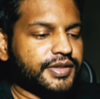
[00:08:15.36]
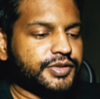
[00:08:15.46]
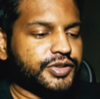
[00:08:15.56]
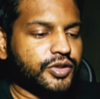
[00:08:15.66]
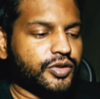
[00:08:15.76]

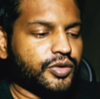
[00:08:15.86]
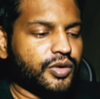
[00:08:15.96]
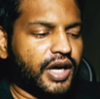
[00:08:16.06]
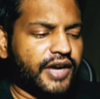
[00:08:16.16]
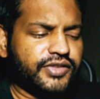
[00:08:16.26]

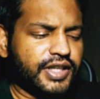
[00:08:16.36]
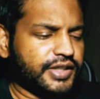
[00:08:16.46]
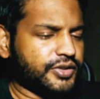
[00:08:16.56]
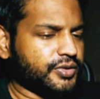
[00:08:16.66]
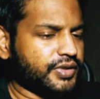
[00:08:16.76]
So after
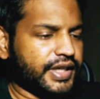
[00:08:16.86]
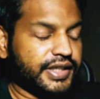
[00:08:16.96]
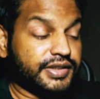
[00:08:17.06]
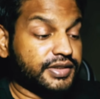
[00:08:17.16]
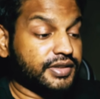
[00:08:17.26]
like 2
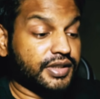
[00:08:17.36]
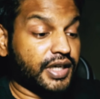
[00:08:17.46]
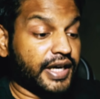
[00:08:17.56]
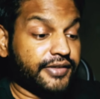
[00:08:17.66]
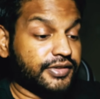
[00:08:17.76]
days,
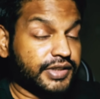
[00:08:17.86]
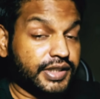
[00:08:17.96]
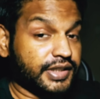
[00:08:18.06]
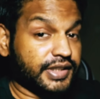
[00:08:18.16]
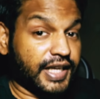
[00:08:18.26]
I have to
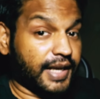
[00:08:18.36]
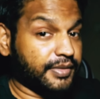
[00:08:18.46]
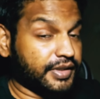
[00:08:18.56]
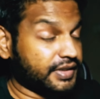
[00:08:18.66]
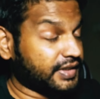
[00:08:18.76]
say the
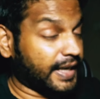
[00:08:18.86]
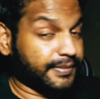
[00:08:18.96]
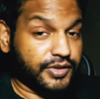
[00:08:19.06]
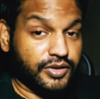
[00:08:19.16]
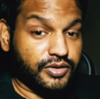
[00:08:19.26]
tablet is
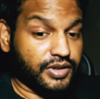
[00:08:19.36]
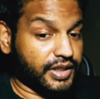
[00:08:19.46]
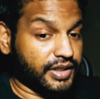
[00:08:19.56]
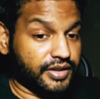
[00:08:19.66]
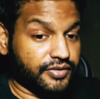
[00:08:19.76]

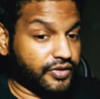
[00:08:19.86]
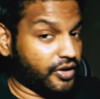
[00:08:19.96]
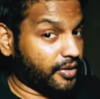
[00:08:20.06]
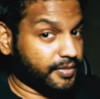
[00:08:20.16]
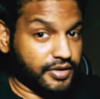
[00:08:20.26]
absolutely
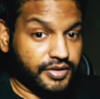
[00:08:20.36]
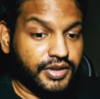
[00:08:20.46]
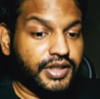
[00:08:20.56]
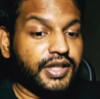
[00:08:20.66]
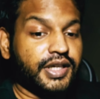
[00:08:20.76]
phenomenal.
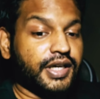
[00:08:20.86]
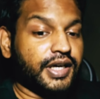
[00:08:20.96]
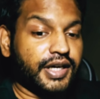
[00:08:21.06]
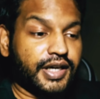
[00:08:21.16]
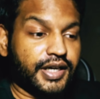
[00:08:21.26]

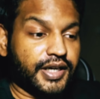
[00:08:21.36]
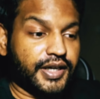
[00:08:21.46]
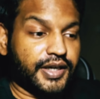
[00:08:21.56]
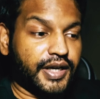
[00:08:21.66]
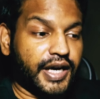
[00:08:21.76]
I
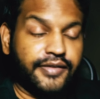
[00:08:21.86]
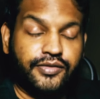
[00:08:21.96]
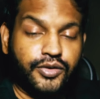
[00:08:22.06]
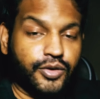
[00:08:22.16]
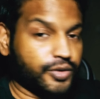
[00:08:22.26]
have
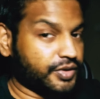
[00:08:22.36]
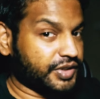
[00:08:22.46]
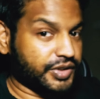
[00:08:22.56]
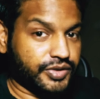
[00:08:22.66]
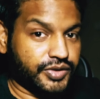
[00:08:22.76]
no
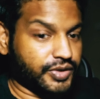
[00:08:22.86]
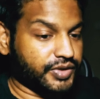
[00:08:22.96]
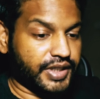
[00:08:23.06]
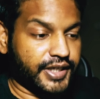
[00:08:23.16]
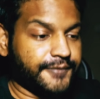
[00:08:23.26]
issues
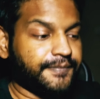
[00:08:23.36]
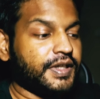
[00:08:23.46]
using it.